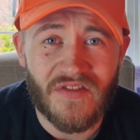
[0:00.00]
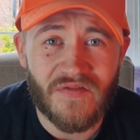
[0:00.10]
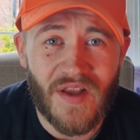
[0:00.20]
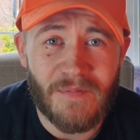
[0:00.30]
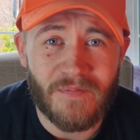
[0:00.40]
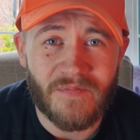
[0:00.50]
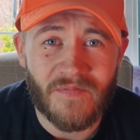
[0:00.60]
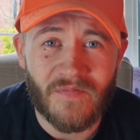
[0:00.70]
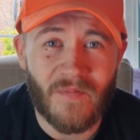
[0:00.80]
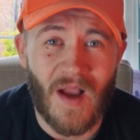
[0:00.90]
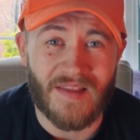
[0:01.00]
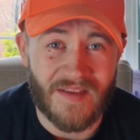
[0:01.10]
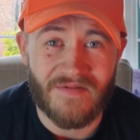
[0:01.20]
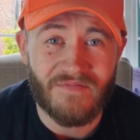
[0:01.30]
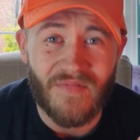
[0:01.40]
then
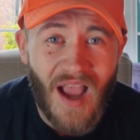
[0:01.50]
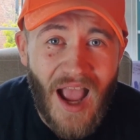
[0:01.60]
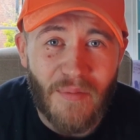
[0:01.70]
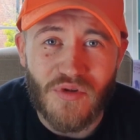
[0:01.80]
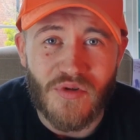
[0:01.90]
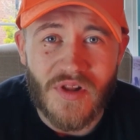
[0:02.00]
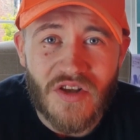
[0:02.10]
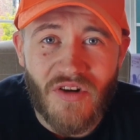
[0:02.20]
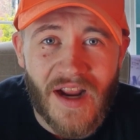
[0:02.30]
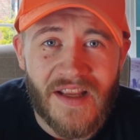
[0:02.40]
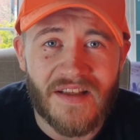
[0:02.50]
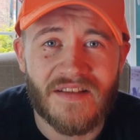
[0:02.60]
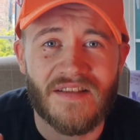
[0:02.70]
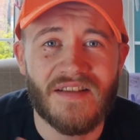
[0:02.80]
that's absolutely great.